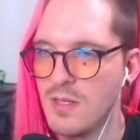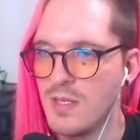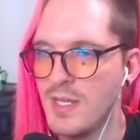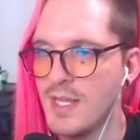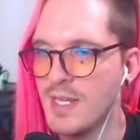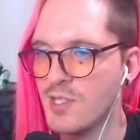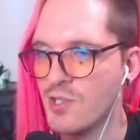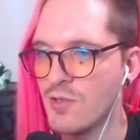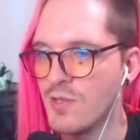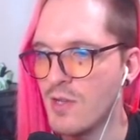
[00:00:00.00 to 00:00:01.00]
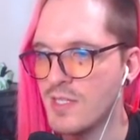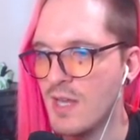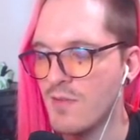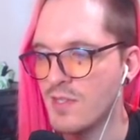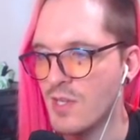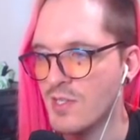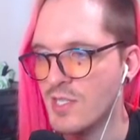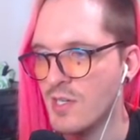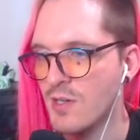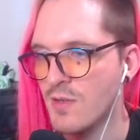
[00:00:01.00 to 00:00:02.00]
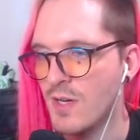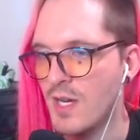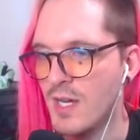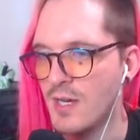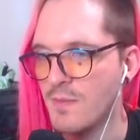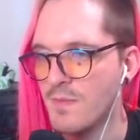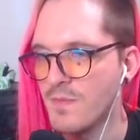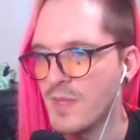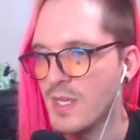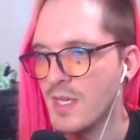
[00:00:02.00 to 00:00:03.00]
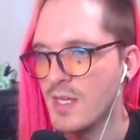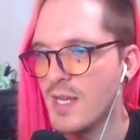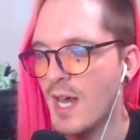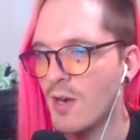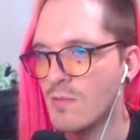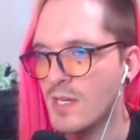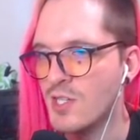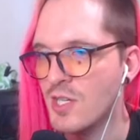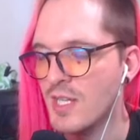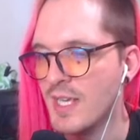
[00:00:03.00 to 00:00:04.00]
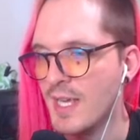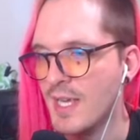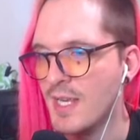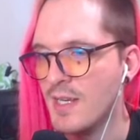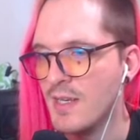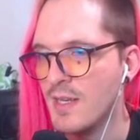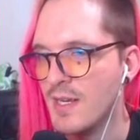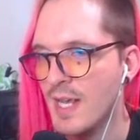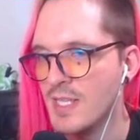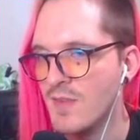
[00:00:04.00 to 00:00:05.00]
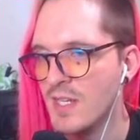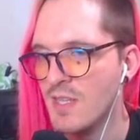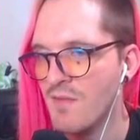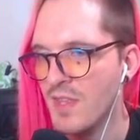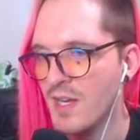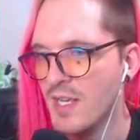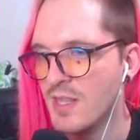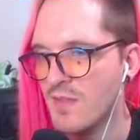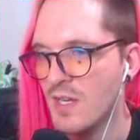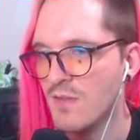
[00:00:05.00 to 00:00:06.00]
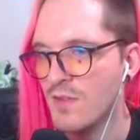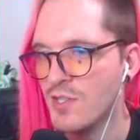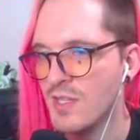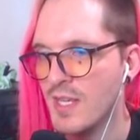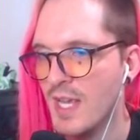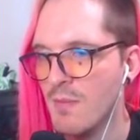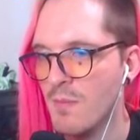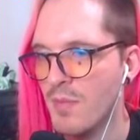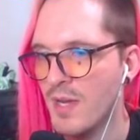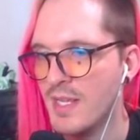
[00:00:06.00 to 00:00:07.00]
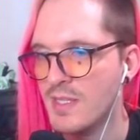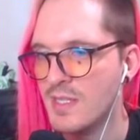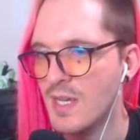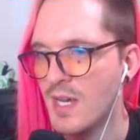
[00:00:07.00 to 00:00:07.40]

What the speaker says: Yeah, that is true. Nose Devil is also not originally in Castlevania Symphony of the Night, the vanilla version of the game, but it's...